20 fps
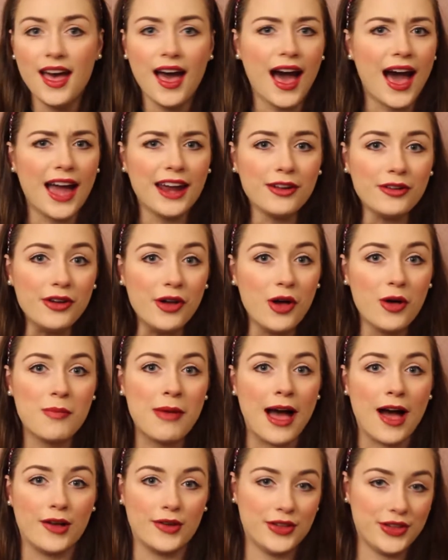I don't know
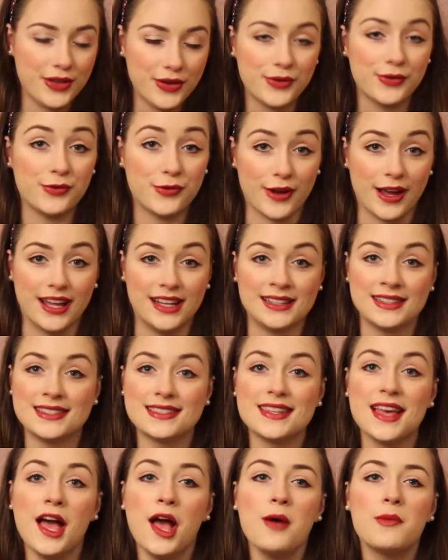about you,
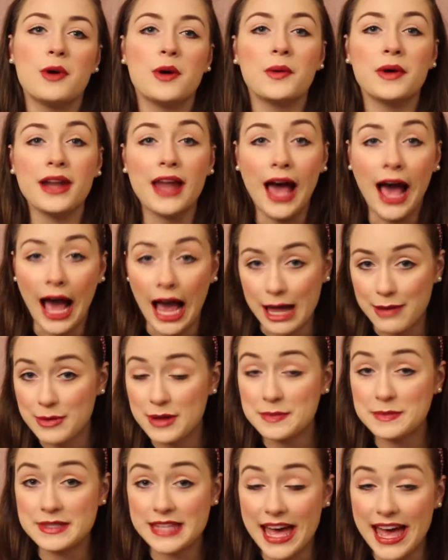friends, but when I'm
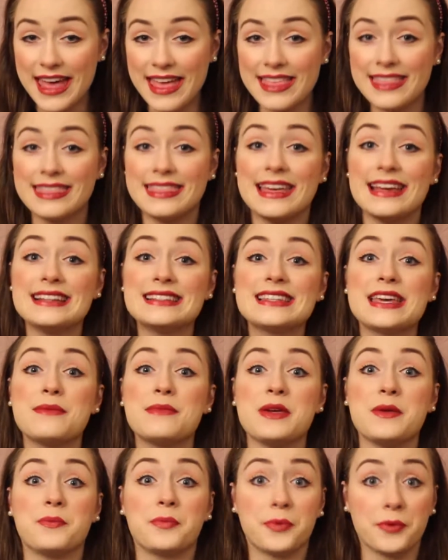upset, things can
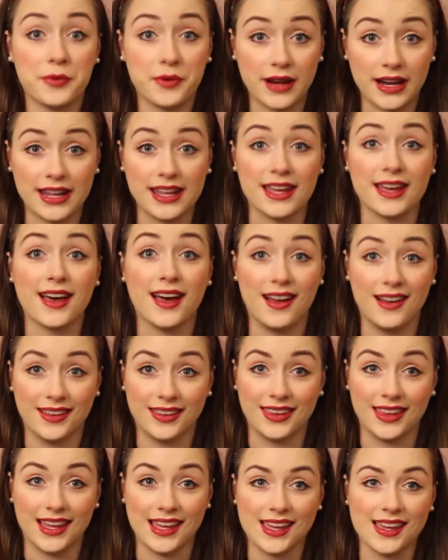be pretty
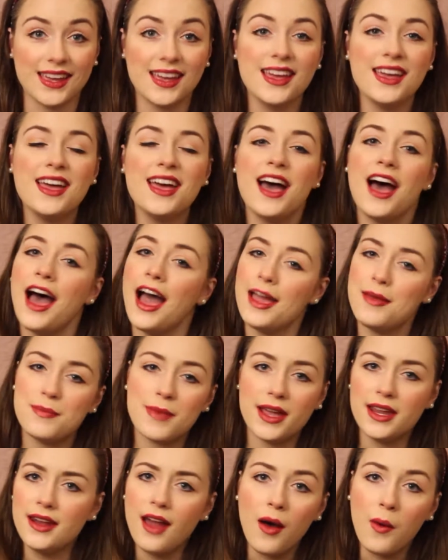ugly. I
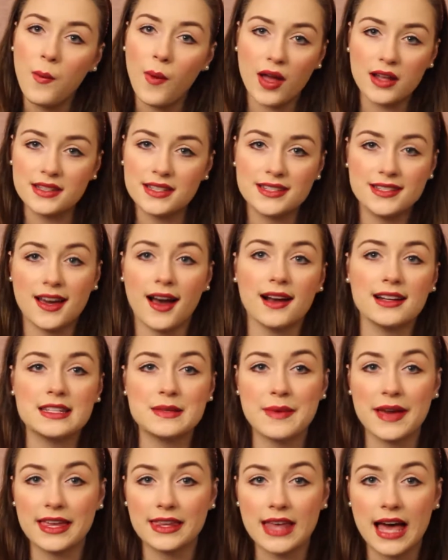might not want to talk to
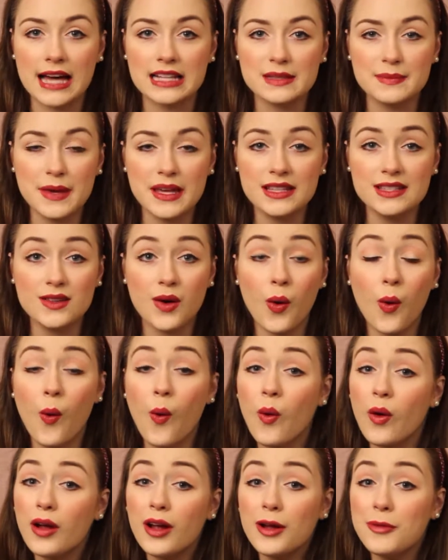my classmates
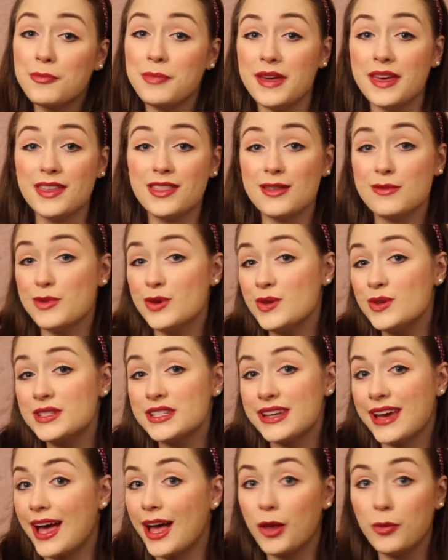or be in the mood
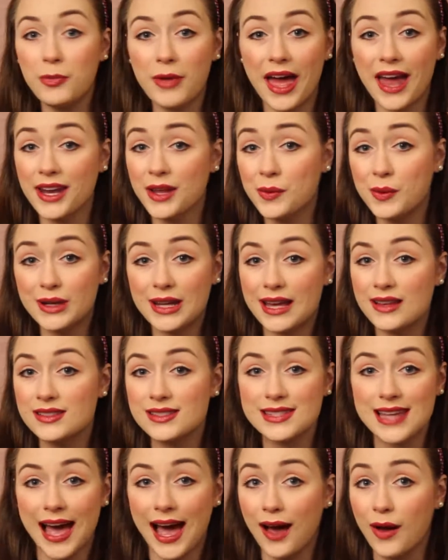to help anyone
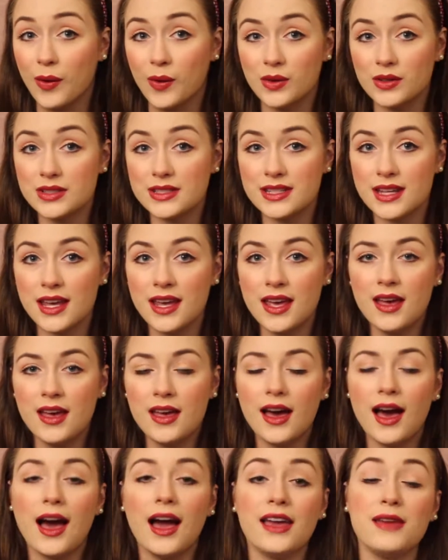else out.
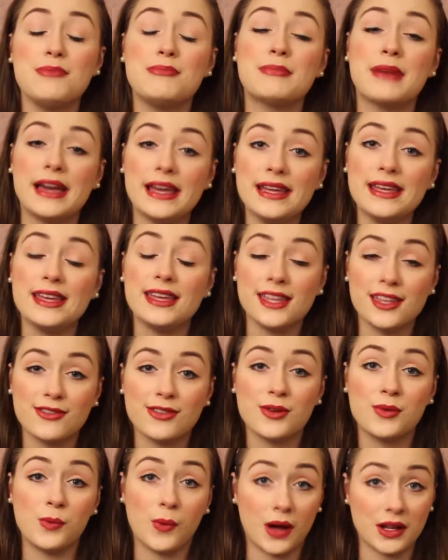I might
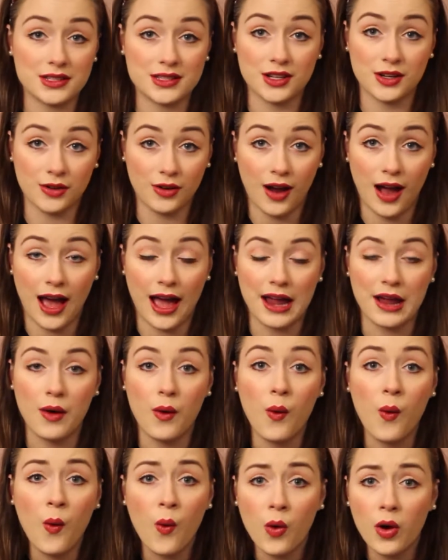even want to cry
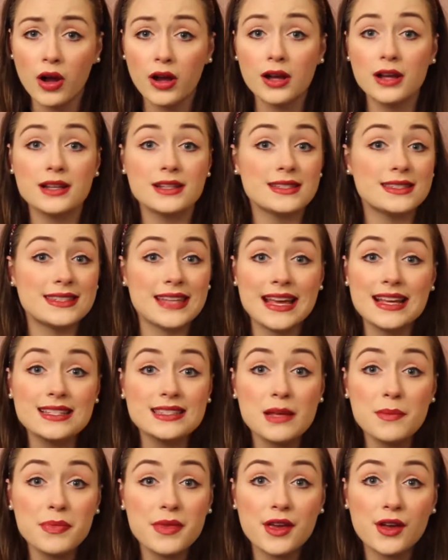or say
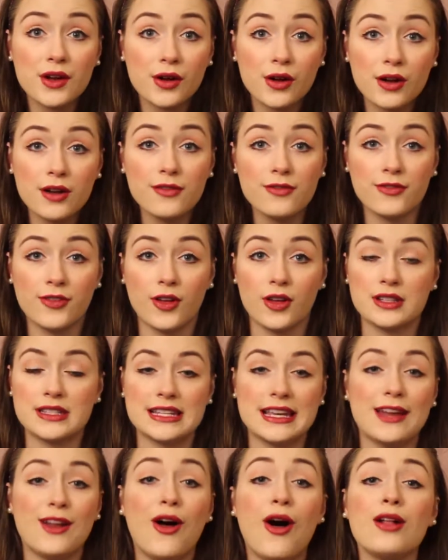something hurtful to
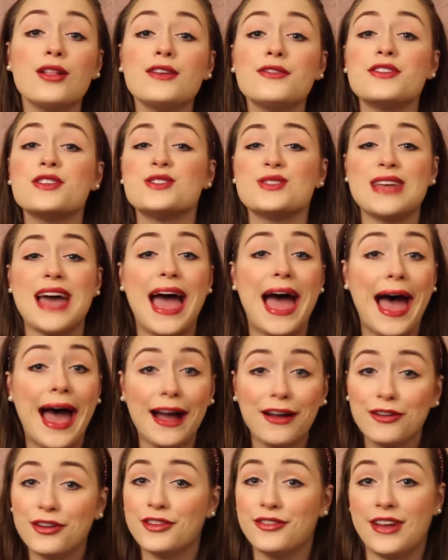get all of those
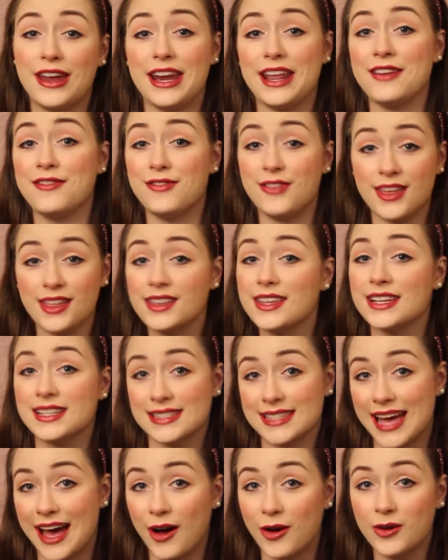aggravating feelings
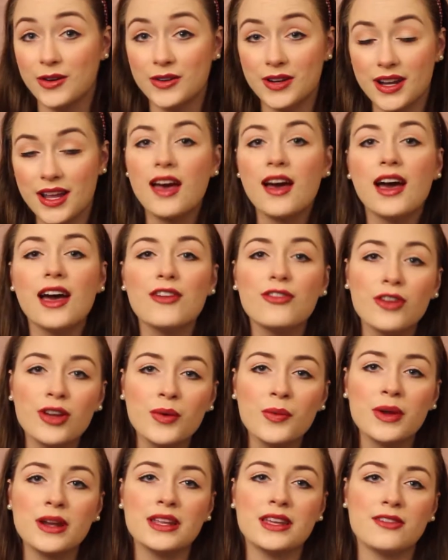out.
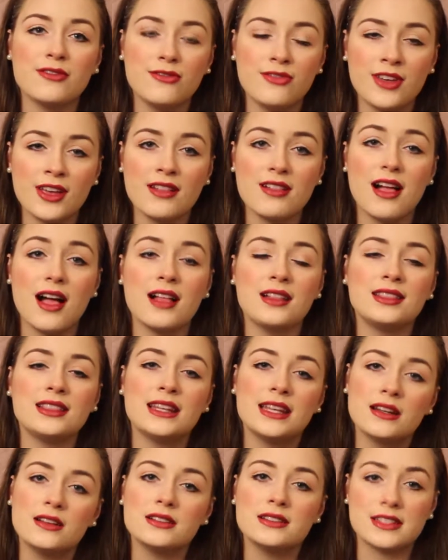Everyone can feel a
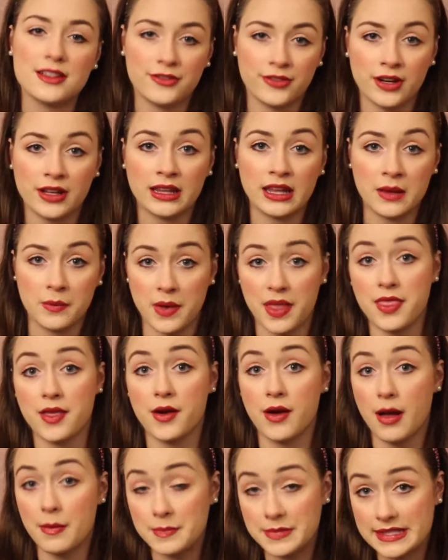little differently when
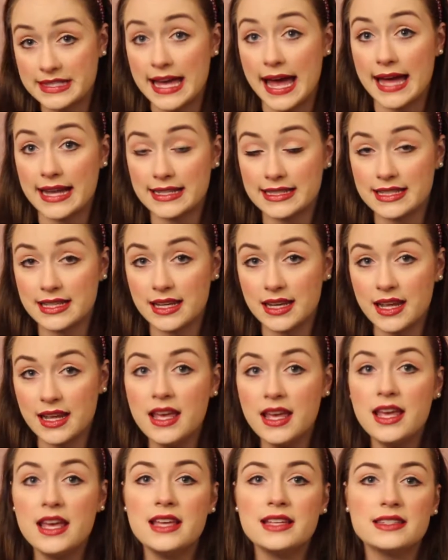they're upset.
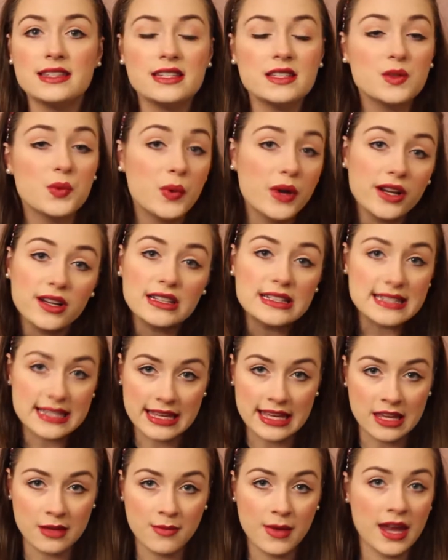Since we're a
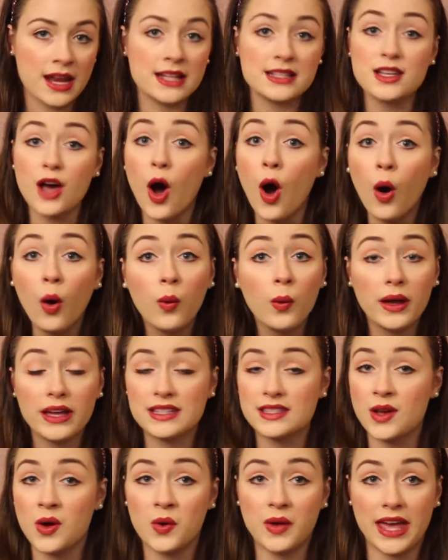team and it's
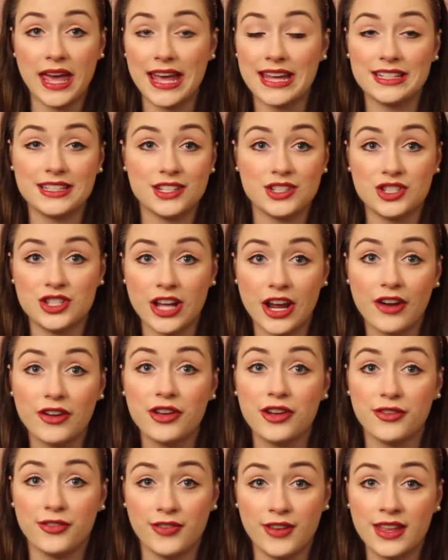always okay to share
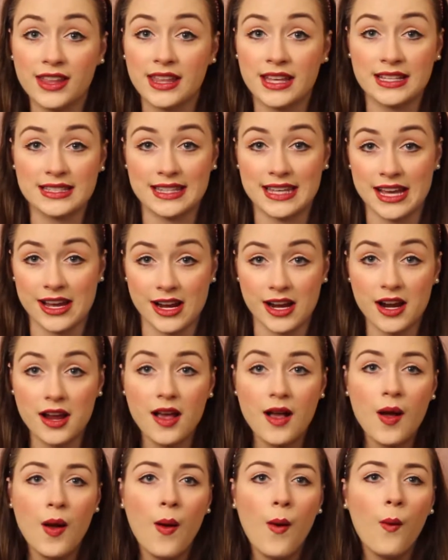your feelings here,
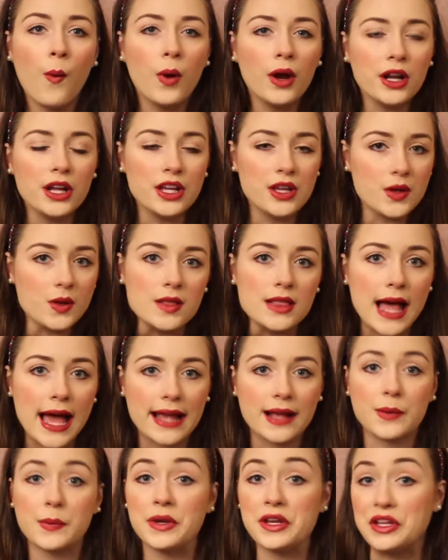what are you
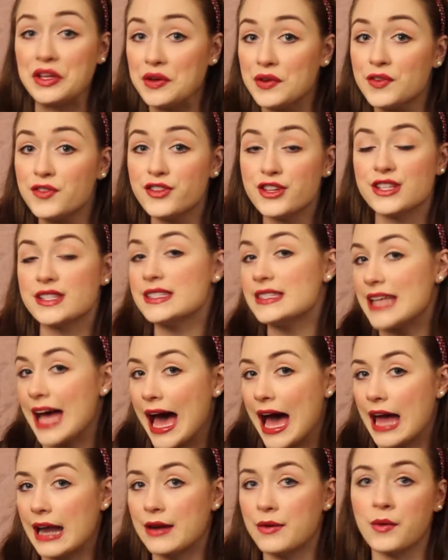like when you feel
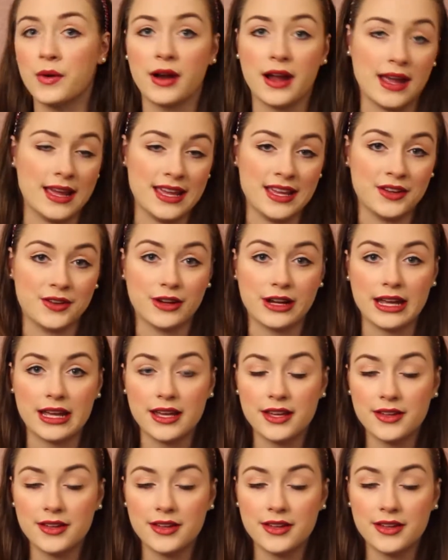sad or angry?